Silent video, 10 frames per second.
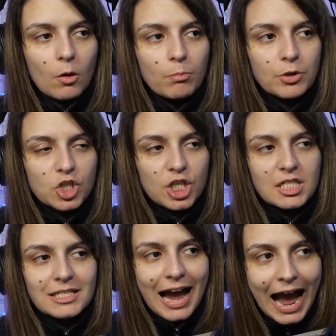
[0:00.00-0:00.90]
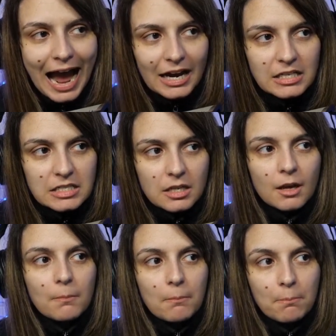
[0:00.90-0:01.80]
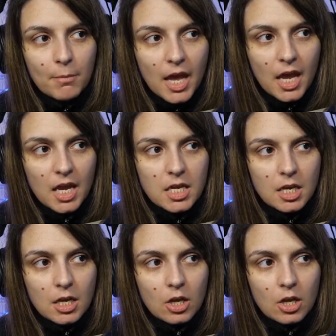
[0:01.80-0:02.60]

but she attacked me,